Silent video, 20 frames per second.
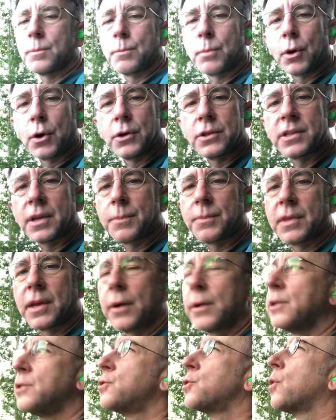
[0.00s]
birds up
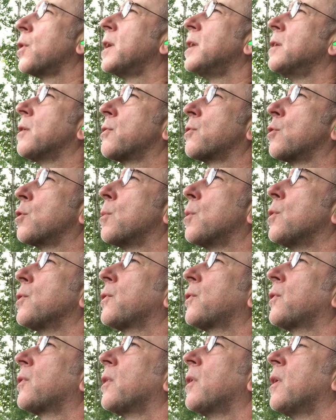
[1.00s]
there enjoying the
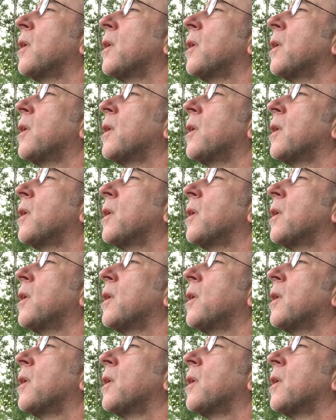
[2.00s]
thermals.